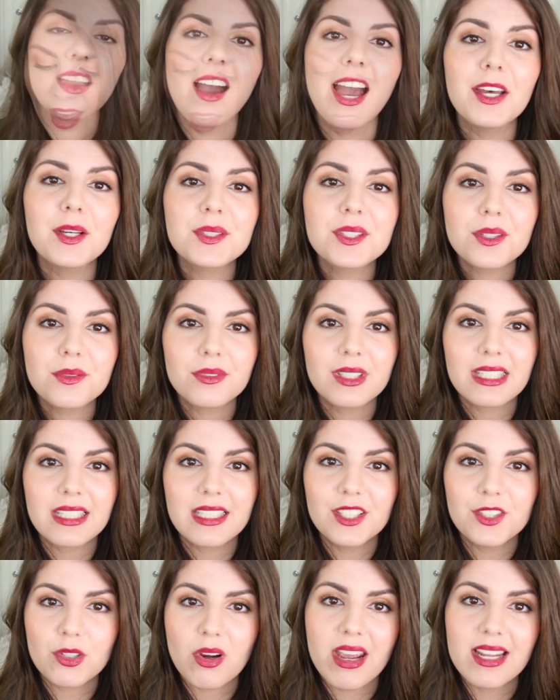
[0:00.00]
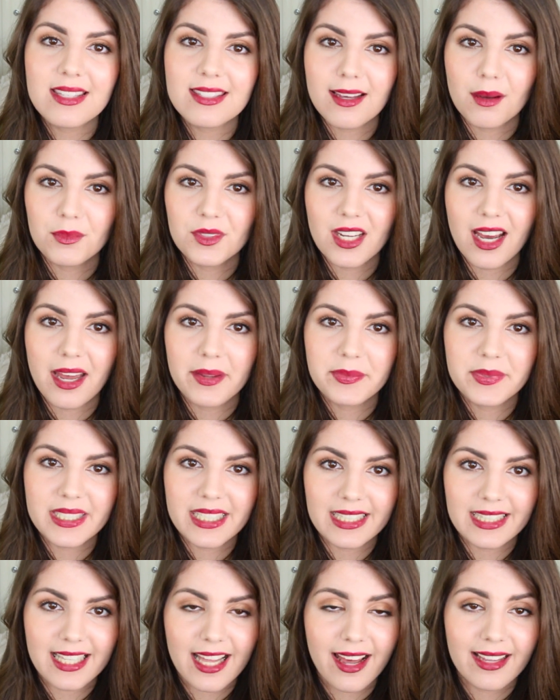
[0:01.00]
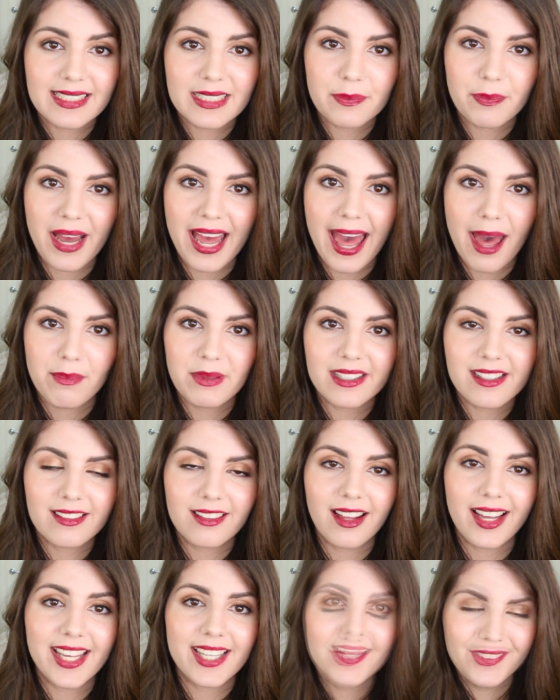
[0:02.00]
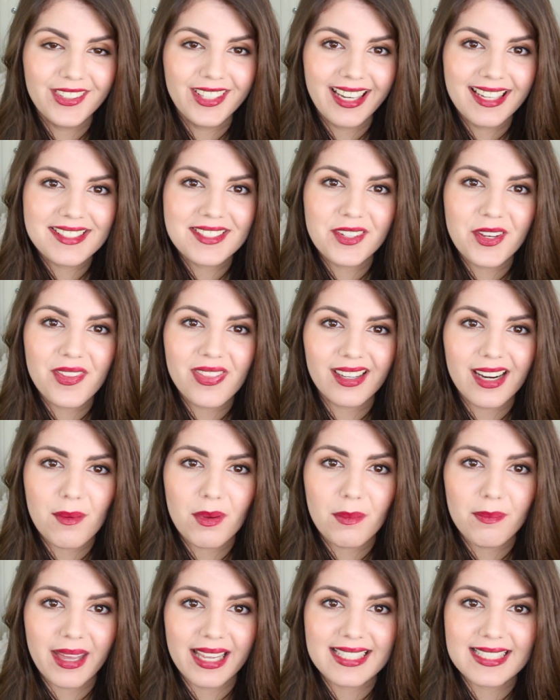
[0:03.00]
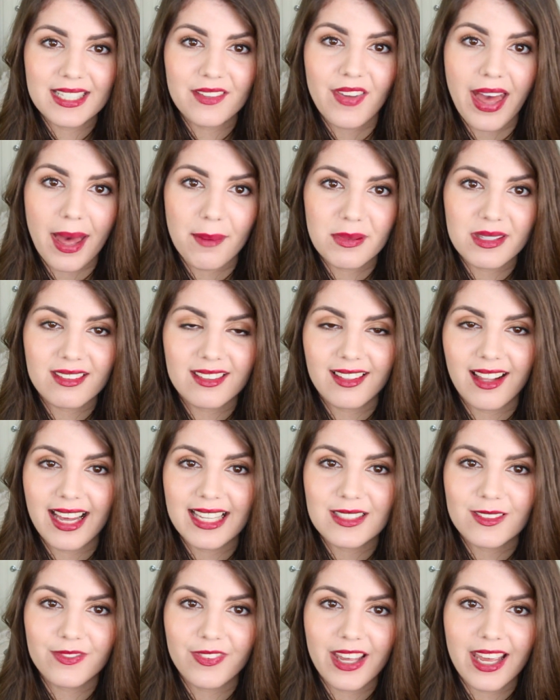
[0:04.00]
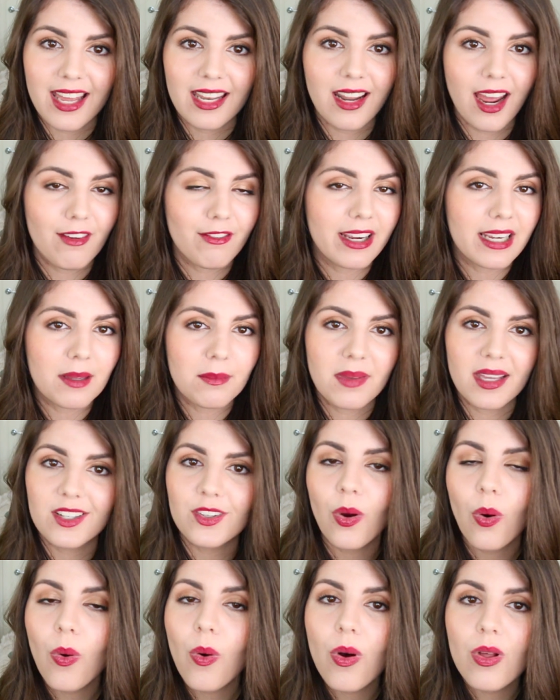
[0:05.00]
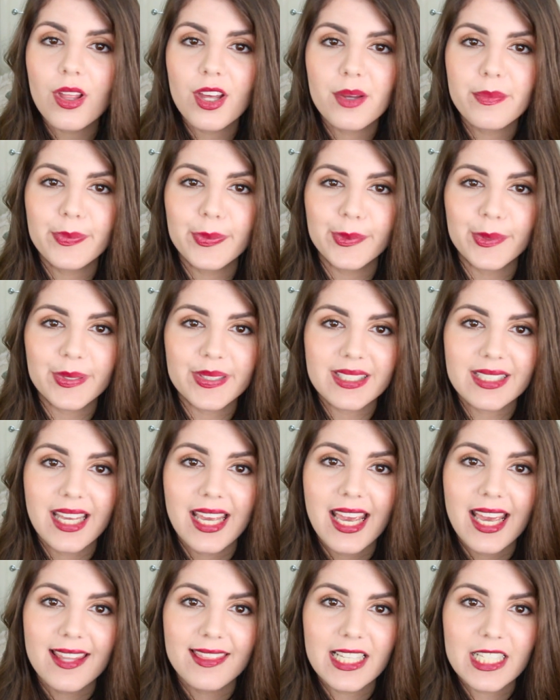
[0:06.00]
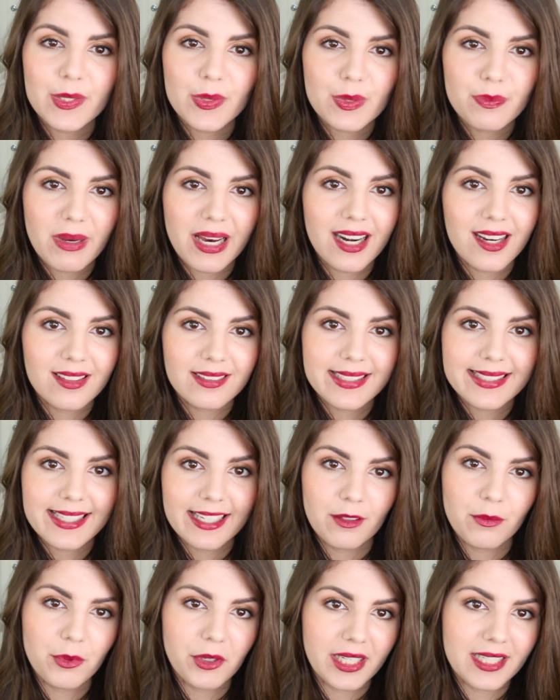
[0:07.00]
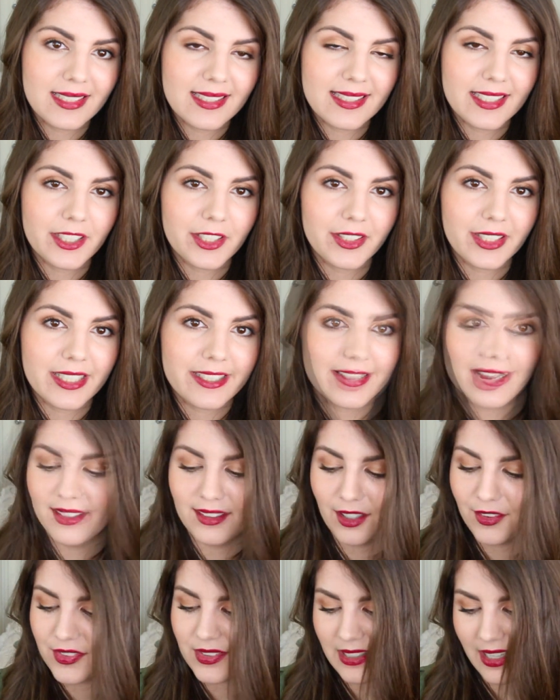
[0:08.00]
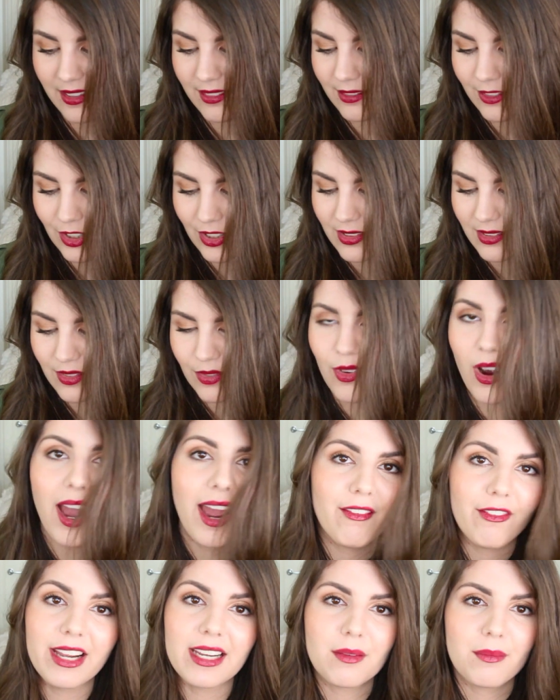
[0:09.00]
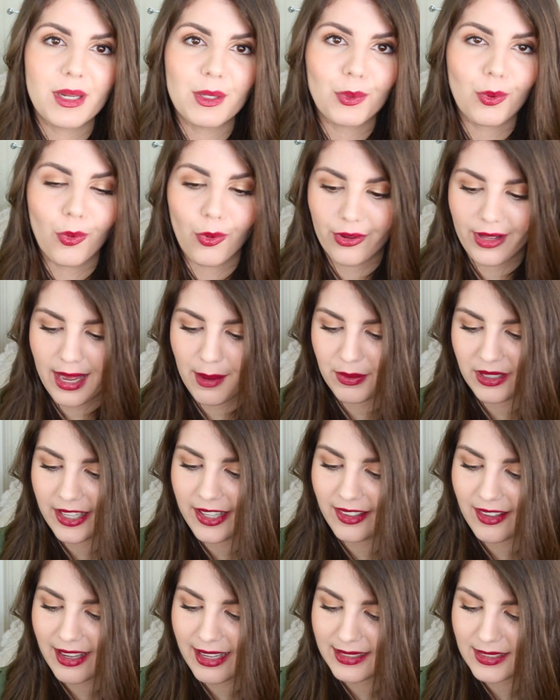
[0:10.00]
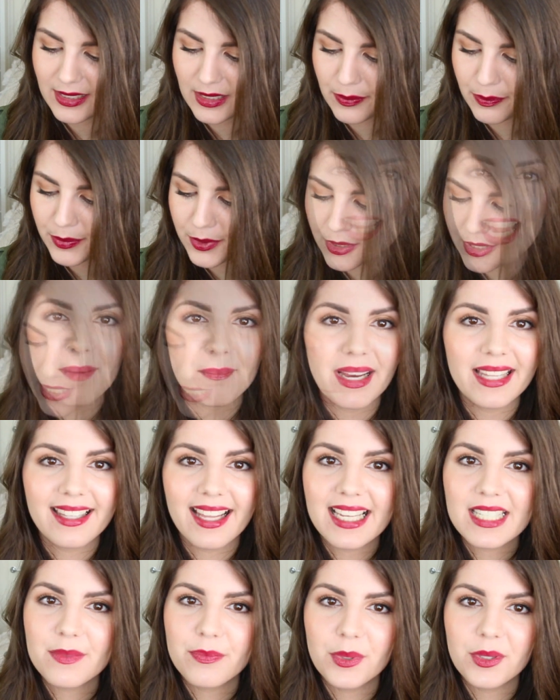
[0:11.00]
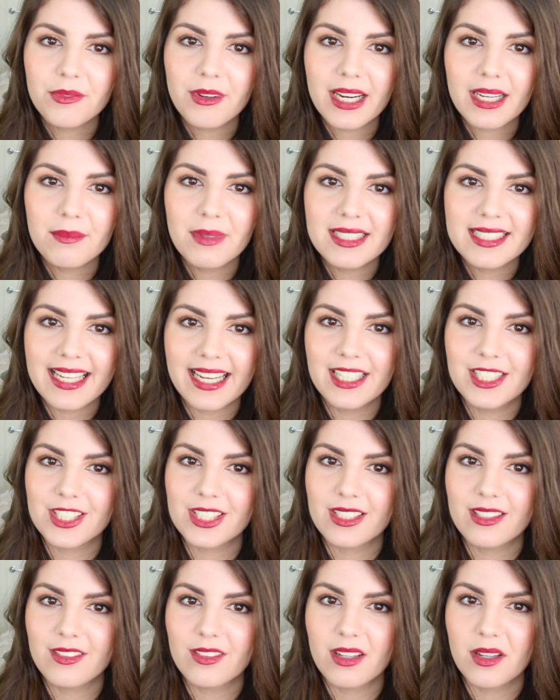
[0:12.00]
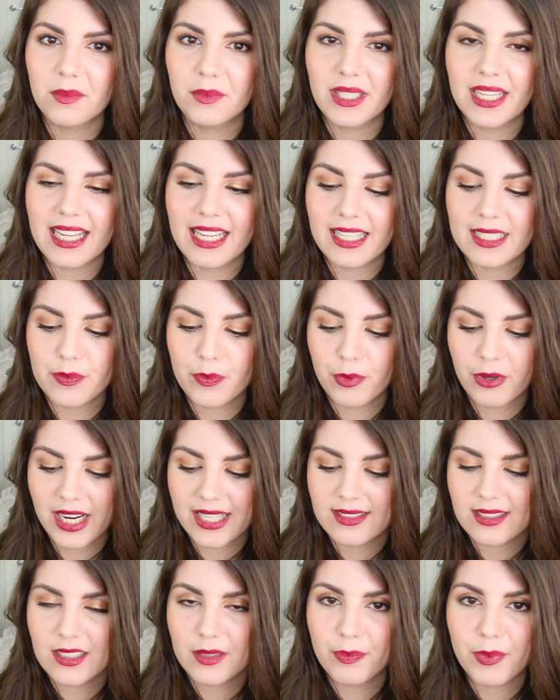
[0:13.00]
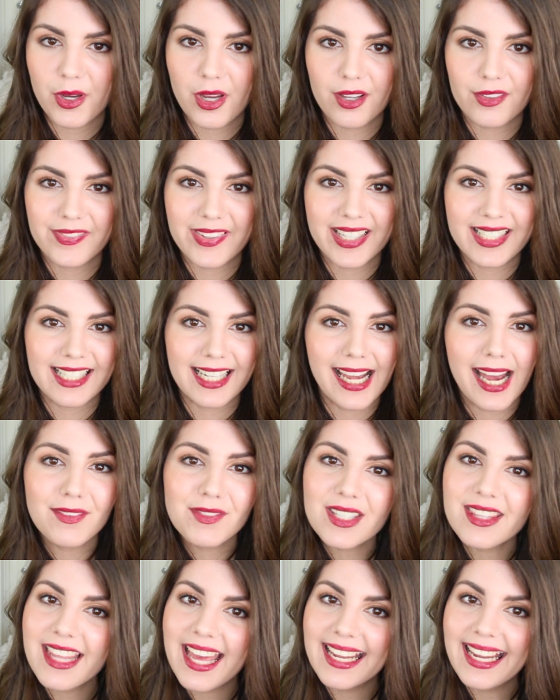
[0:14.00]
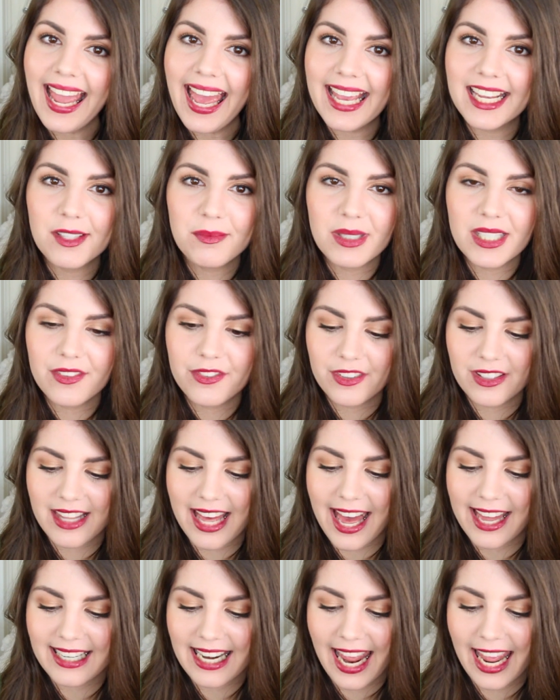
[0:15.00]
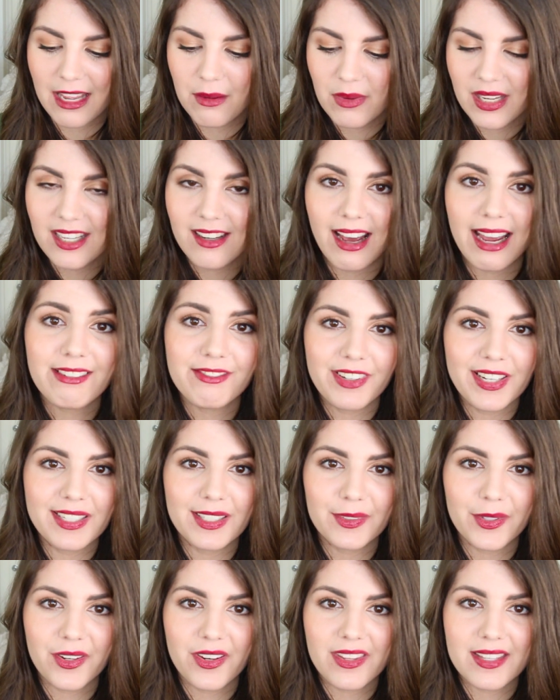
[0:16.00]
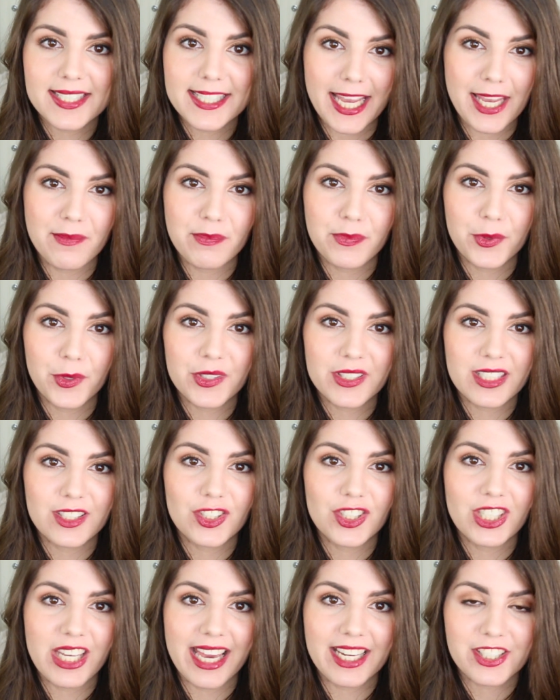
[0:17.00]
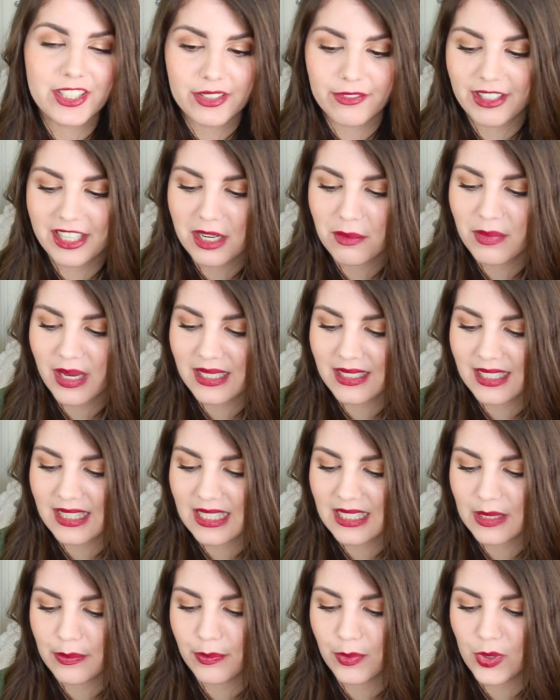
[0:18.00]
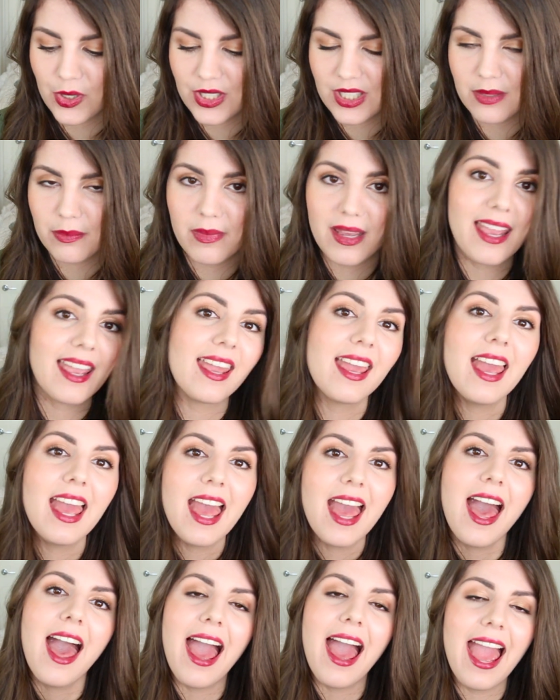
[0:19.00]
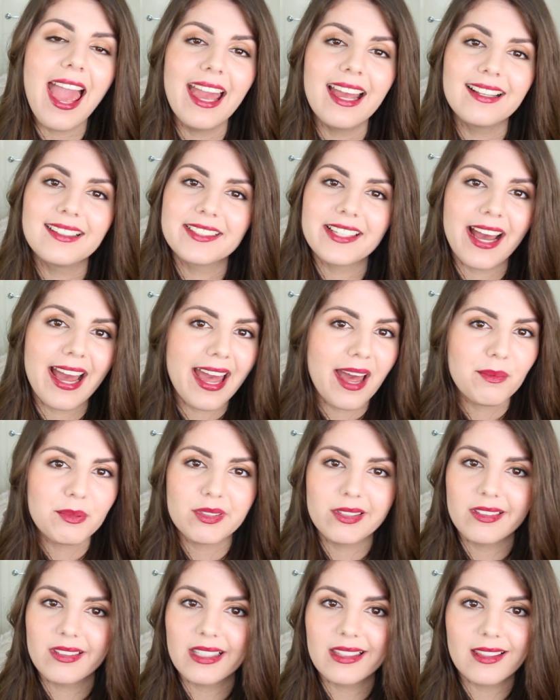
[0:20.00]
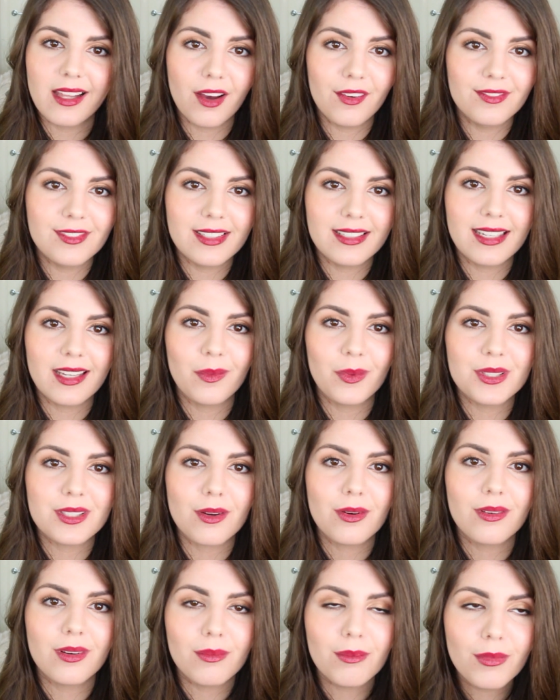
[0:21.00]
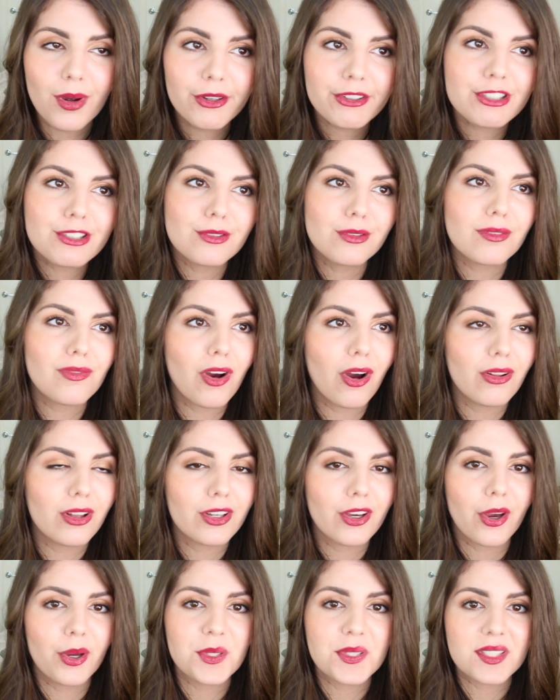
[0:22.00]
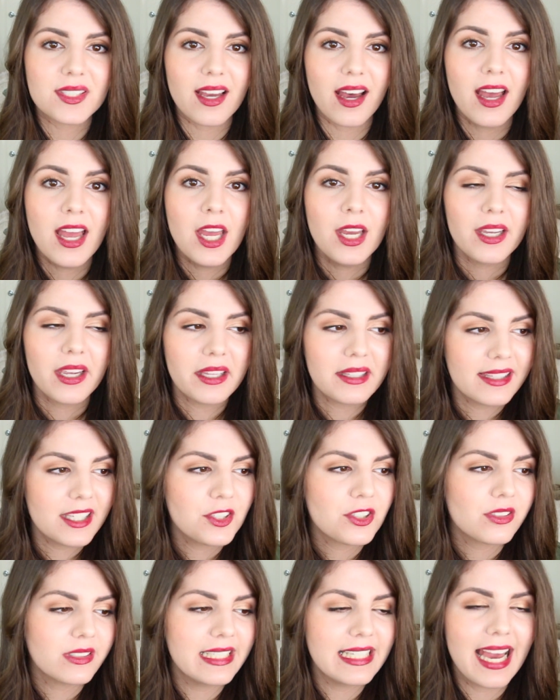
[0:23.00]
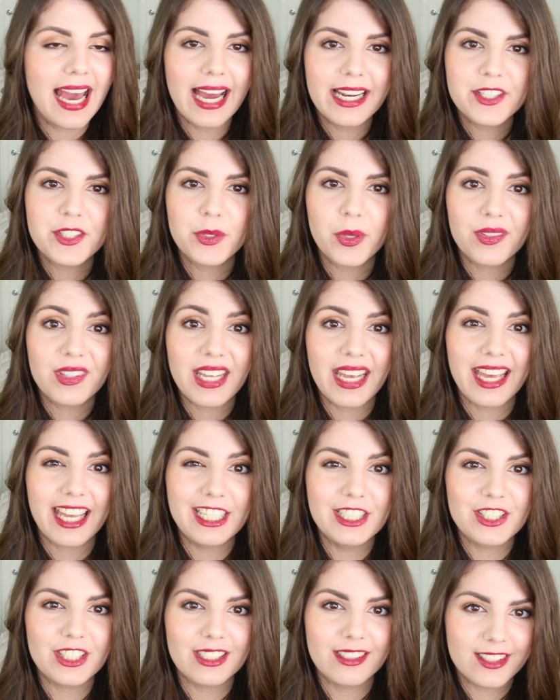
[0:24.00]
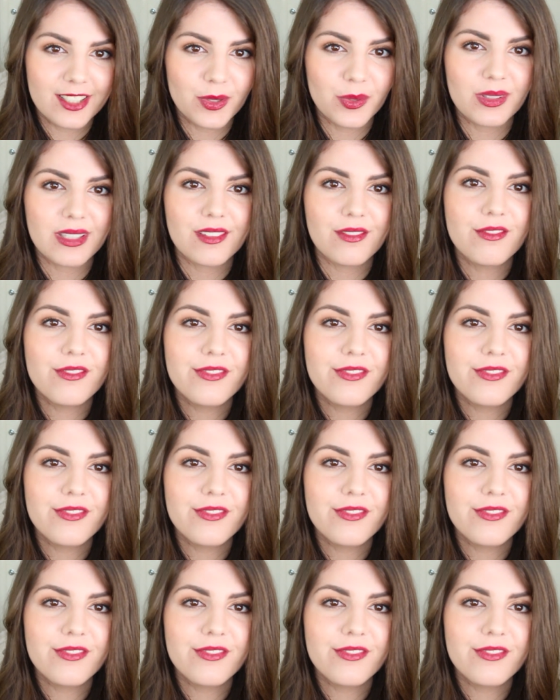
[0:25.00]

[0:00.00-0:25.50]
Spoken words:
I also really enjoyed Sometimes It Lasts by Abby Glines. You guys know that I'm a massive Abby Glines fan. I recommend all her books. This was part of the Seabreeze series. Enough said, just I recommend all Abby Glines' books. And my last book recommendation is Present Perfect, and I have to thank Amy for that. Amy and I read a lot of the same books, and she actually recommended this book to me, and I absolutely loved it. It was an emotional roller coaster. It literally had you on the edge until the